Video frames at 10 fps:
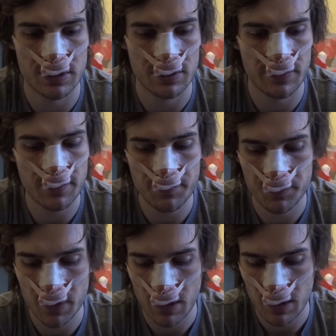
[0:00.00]
Silva,
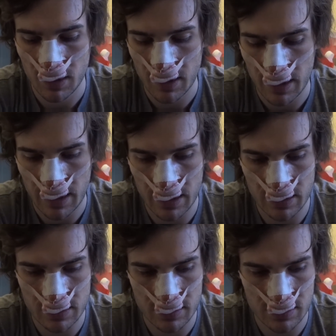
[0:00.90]

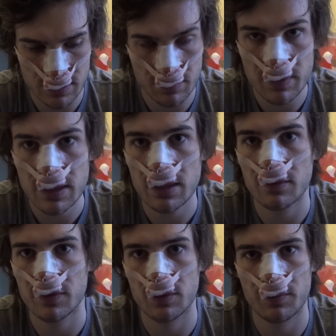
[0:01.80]
and immediately
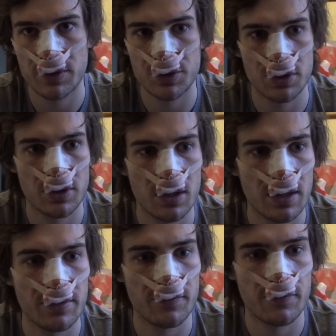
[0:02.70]
after the operation,
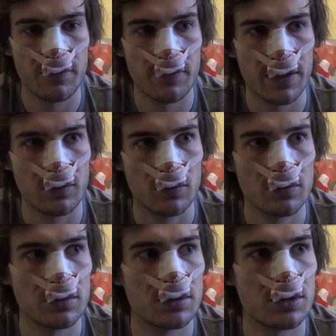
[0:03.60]
I
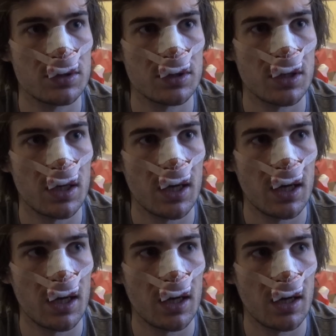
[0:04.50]
felt
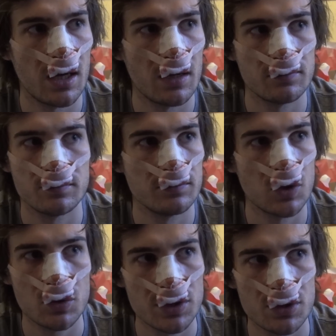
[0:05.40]
uh,
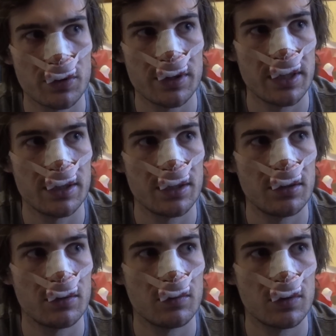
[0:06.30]
not
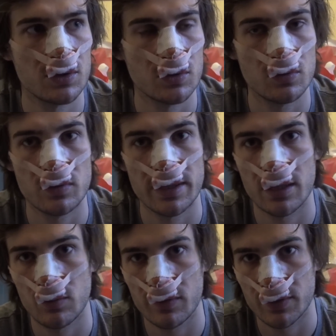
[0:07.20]
disorientated at all,
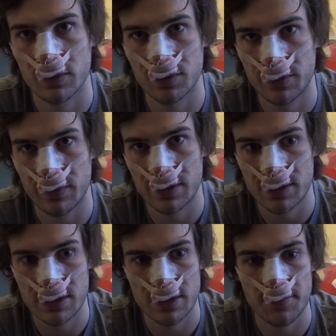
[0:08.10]
like I would have done under
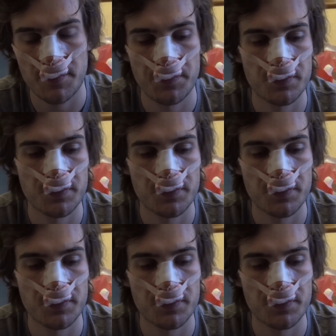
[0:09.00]
anesthesia.